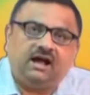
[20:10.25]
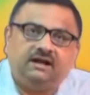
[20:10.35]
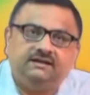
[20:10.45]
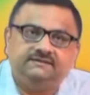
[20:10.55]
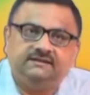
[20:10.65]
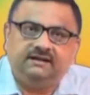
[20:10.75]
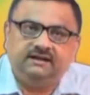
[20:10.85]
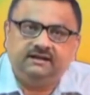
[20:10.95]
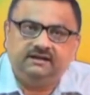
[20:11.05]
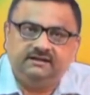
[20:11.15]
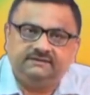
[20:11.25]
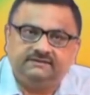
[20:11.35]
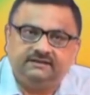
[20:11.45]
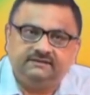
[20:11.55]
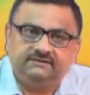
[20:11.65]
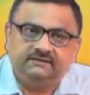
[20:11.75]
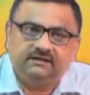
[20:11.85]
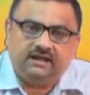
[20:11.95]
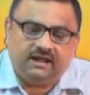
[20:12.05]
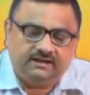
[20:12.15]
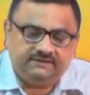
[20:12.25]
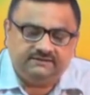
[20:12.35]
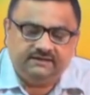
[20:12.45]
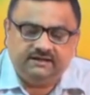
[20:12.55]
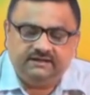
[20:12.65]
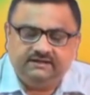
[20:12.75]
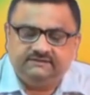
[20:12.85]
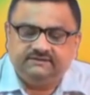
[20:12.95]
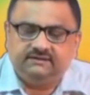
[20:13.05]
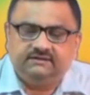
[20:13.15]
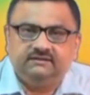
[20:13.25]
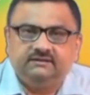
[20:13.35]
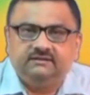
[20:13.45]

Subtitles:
r is the radial distance and z is the